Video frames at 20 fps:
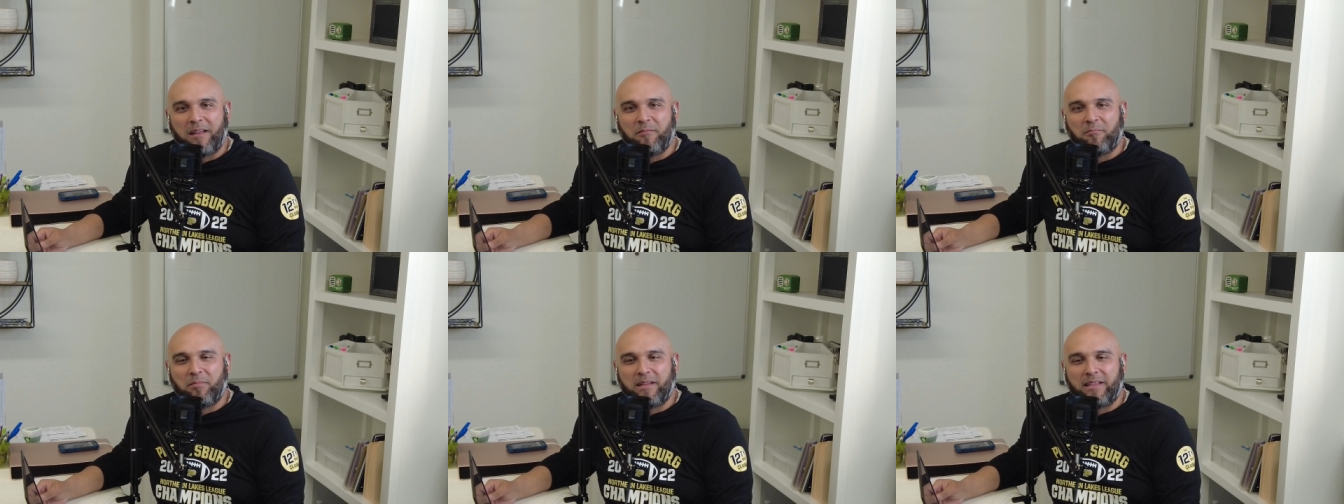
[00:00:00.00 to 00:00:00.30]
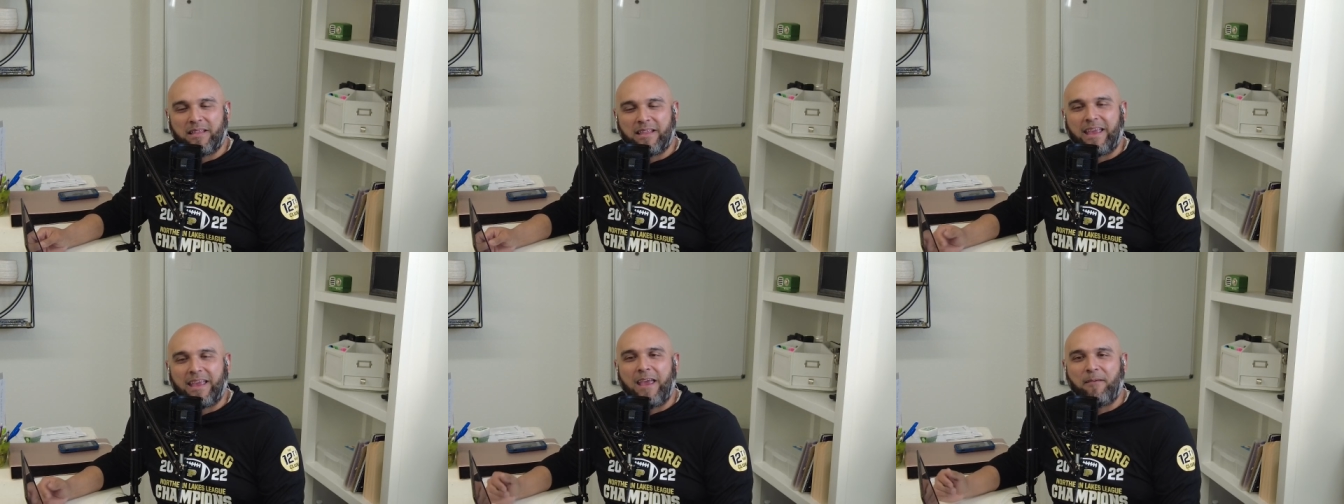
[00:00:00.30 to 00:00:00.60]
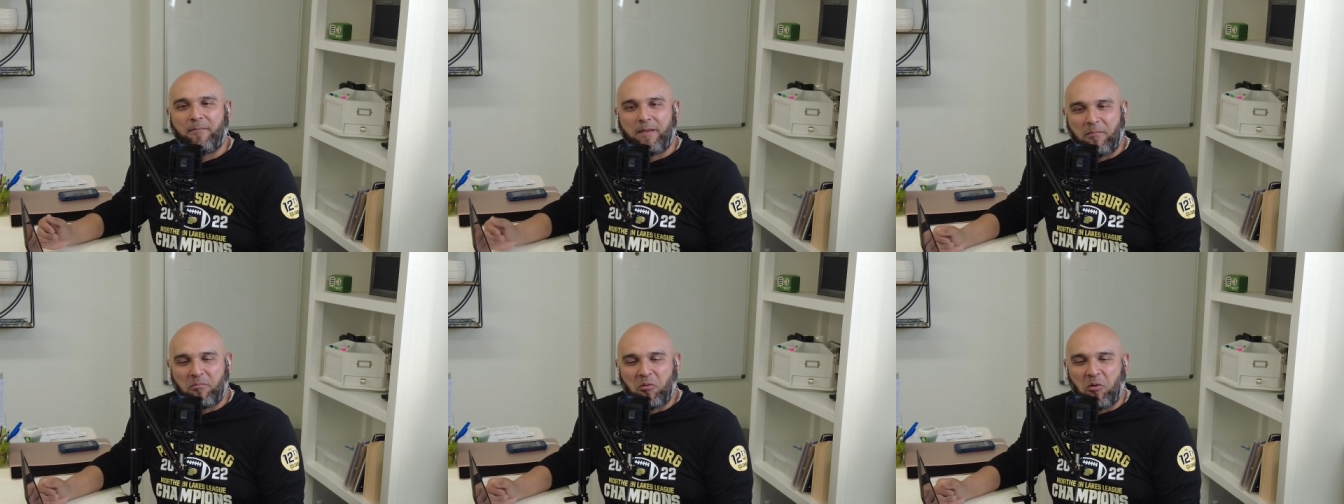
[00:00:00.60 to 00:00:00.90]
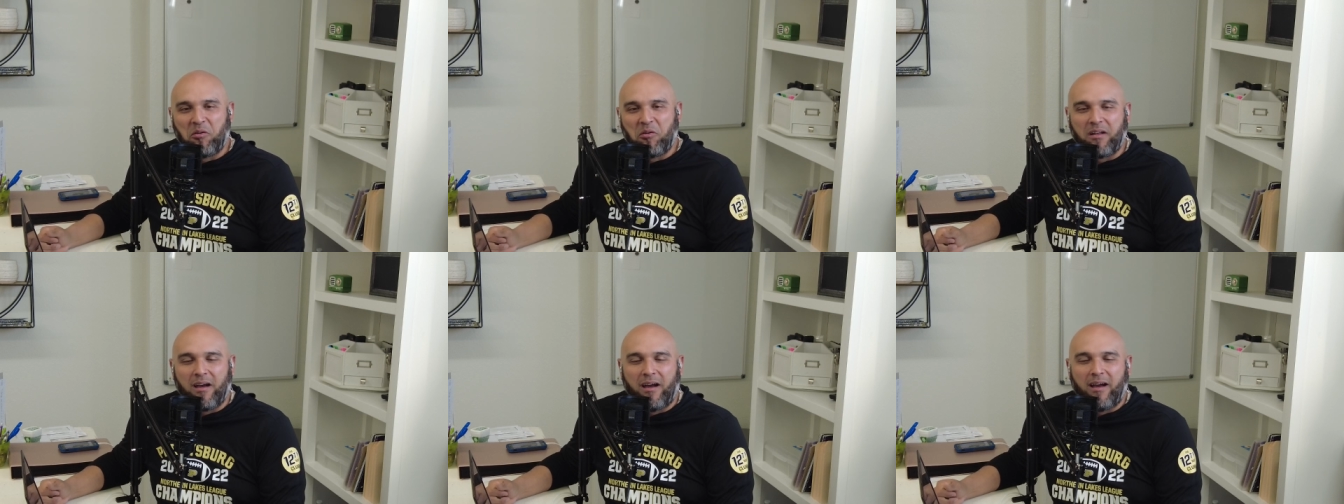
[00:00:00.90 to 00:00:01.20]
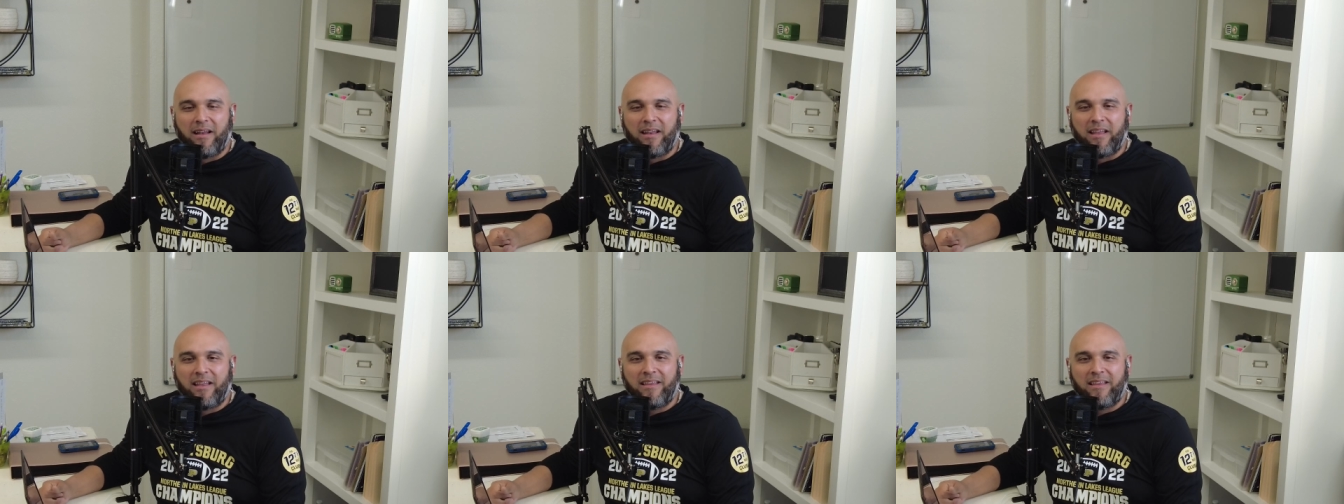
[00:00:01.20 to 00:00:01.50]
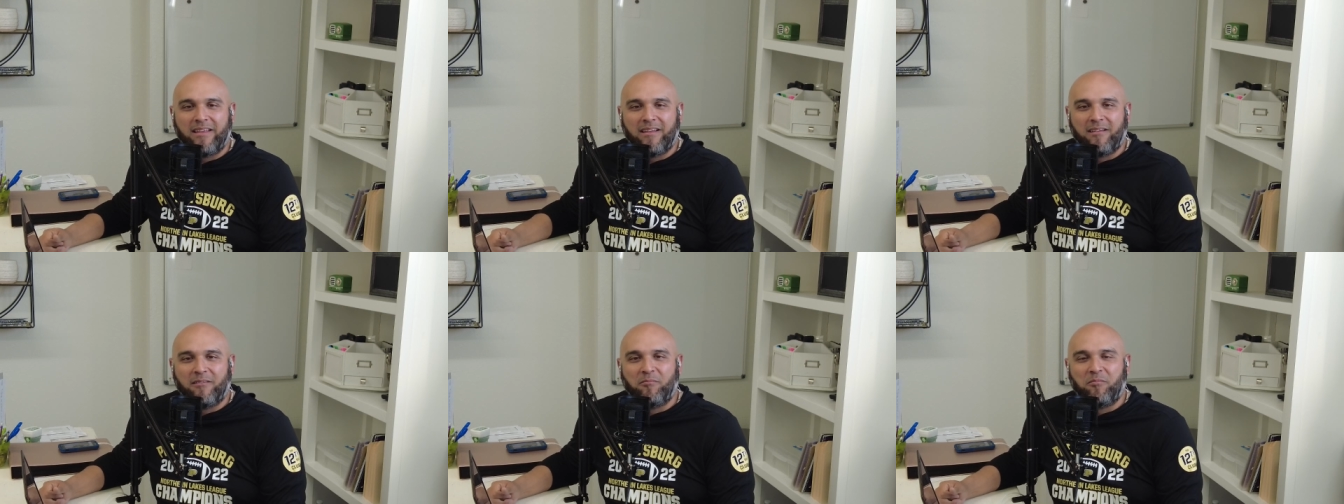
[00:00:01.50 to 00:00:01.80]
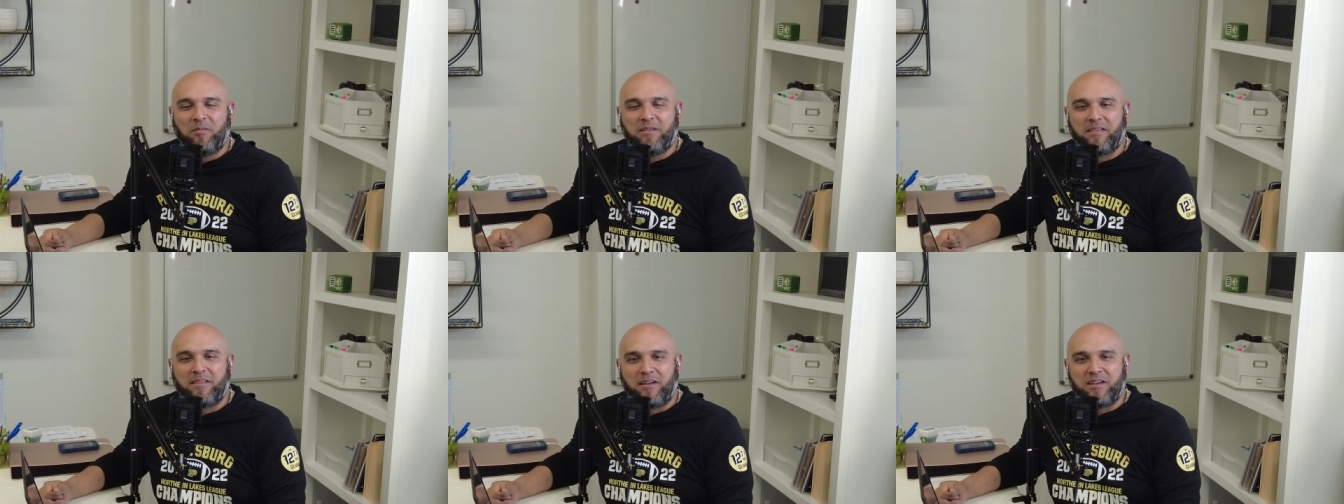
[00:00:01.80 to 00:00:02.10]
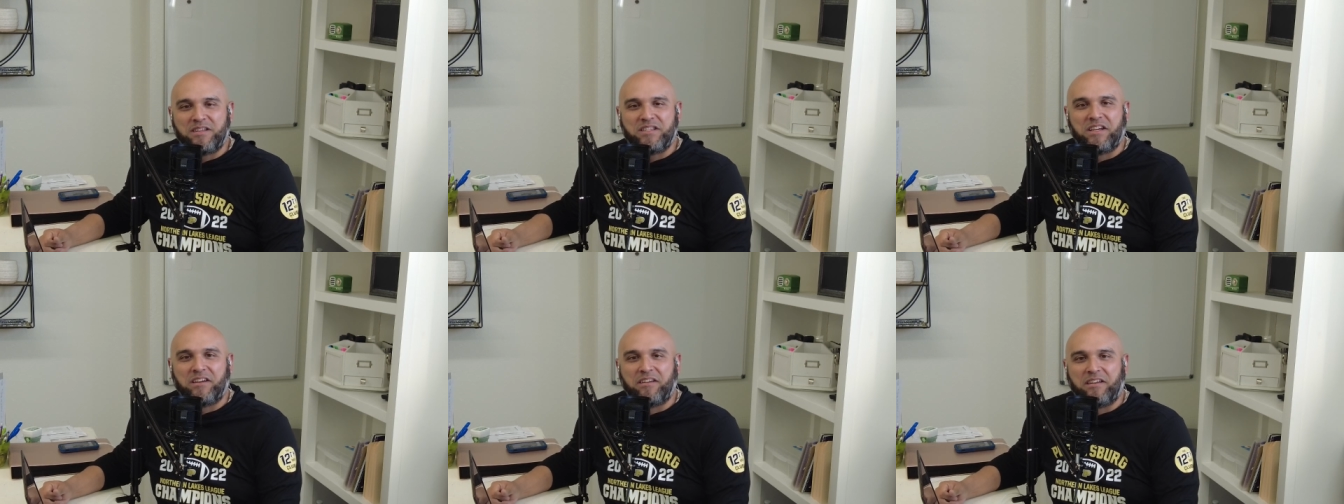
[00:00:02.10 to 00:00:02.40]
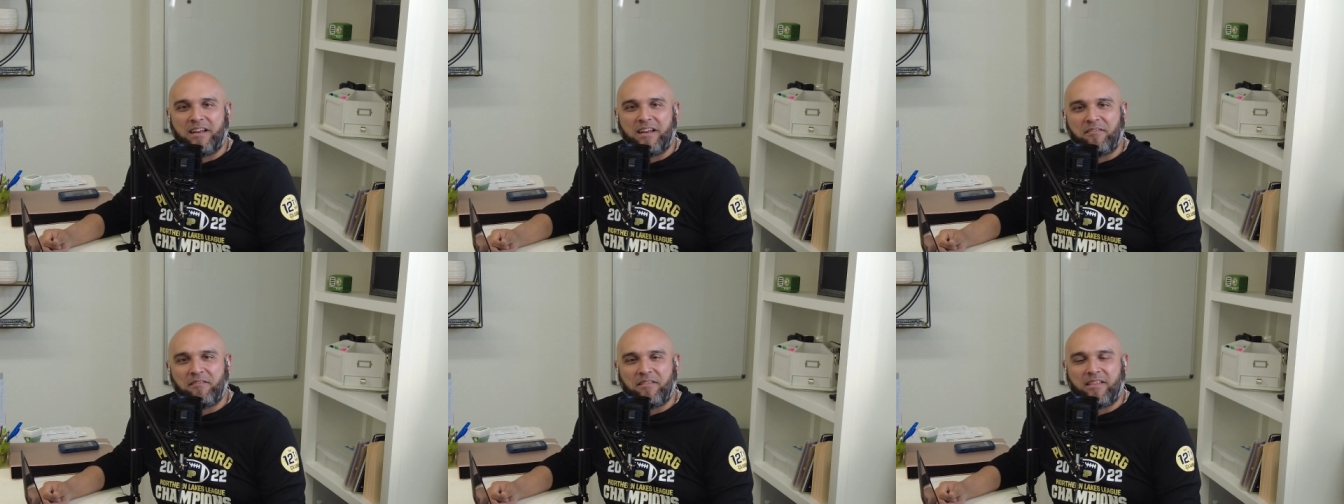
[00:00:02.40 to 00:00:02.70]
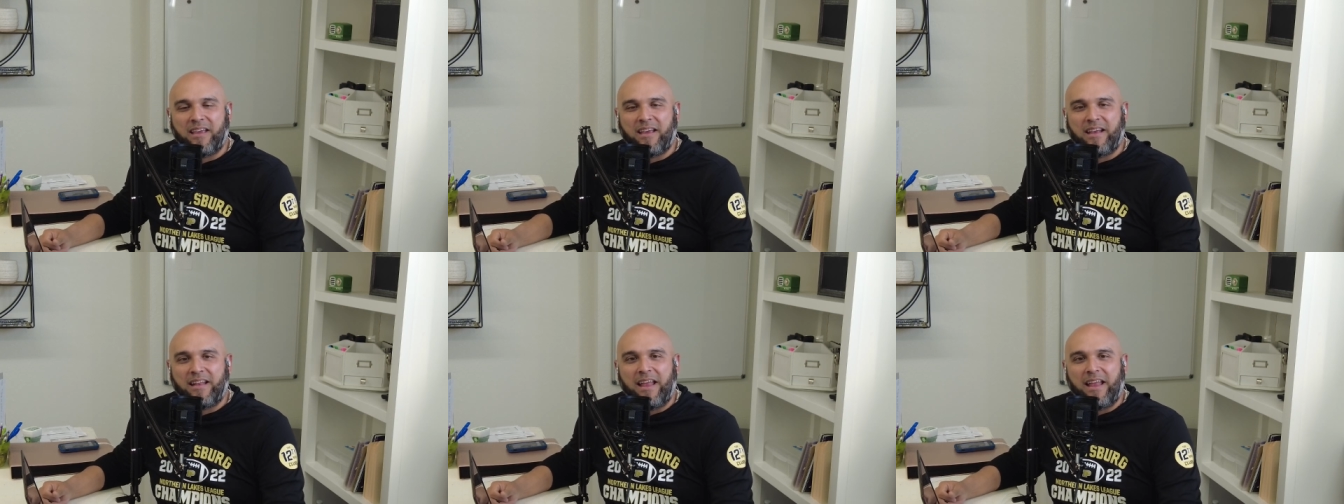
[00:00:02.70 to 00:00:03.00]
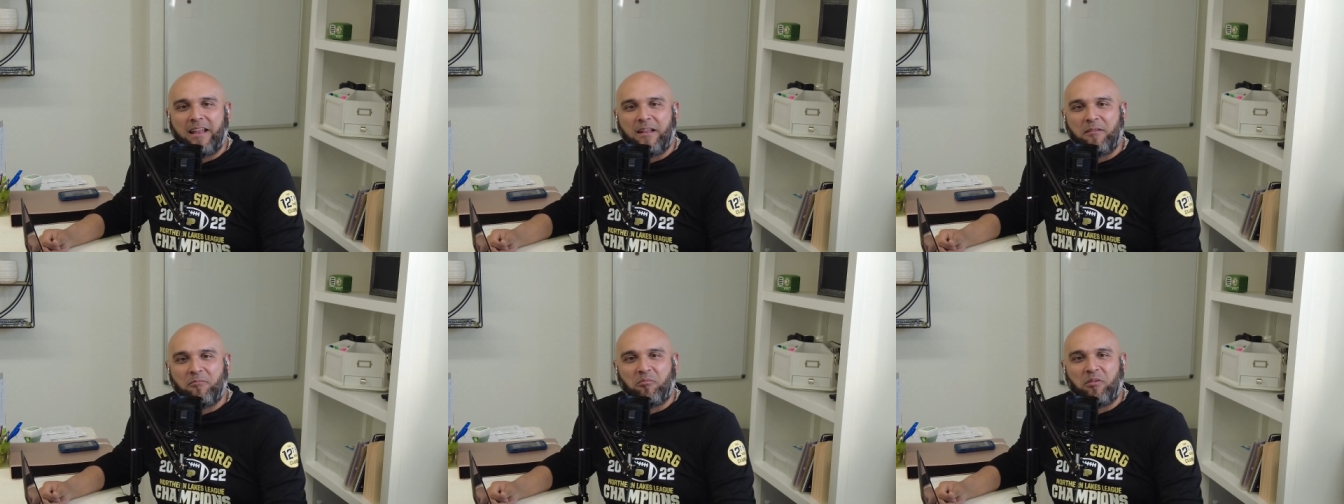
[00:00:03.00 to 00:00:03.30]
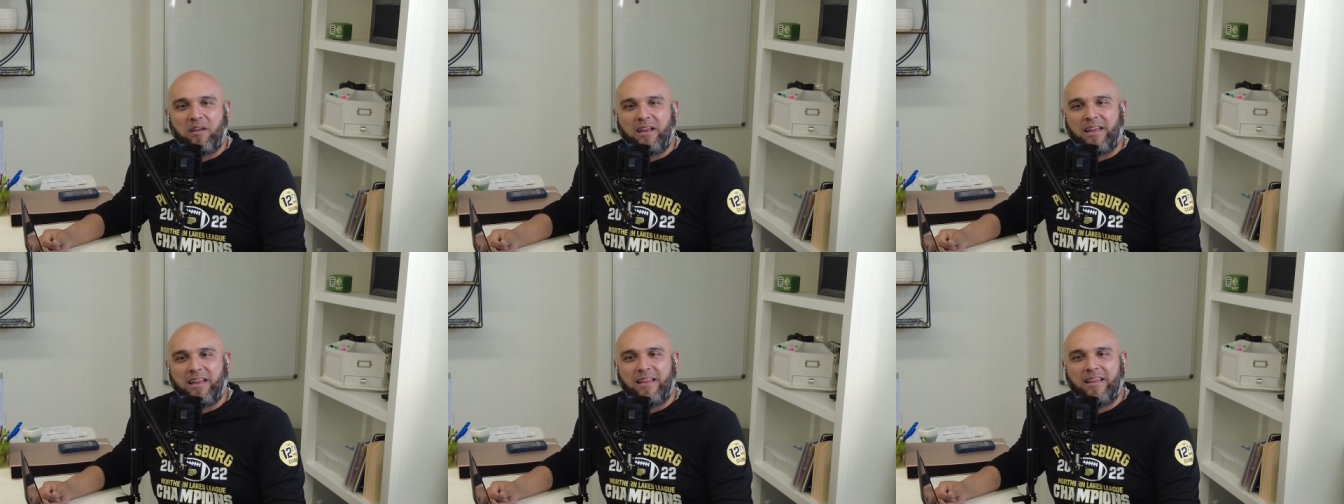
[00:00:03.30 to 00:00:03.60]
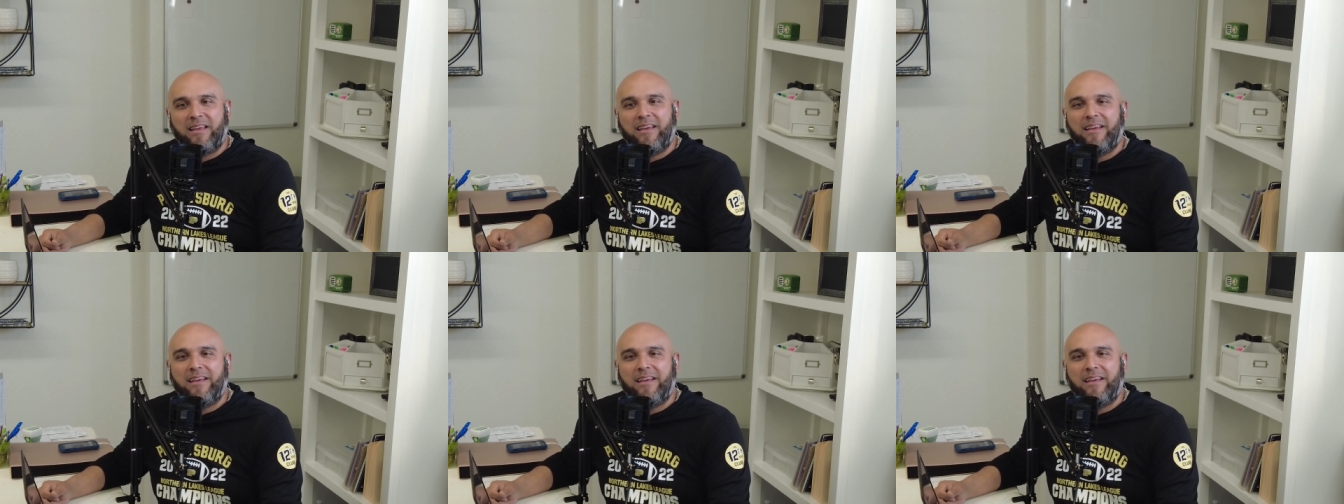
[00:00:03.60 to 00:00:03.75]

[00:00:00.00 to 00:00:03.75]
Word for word: But the game kept going on, and, you know, we started cheering and everything, and ended up winning,